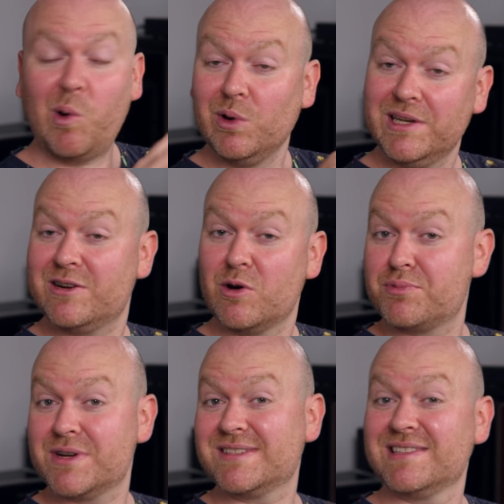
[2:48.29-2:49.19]
only
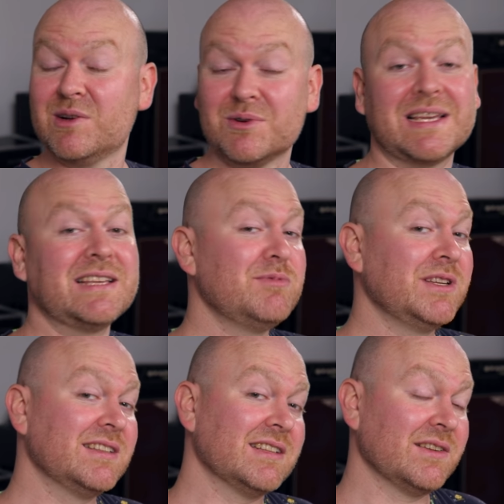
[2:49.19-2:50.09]
compress the lows as we
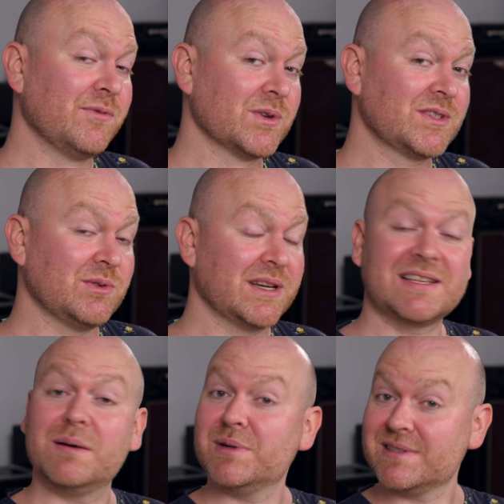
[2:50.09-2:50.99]
did in the first two
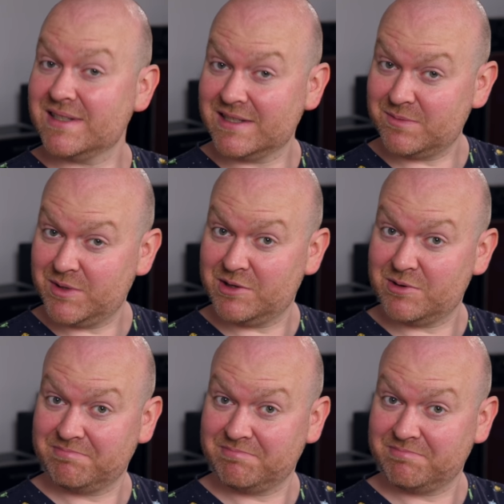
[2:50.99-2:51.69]
examples in this video.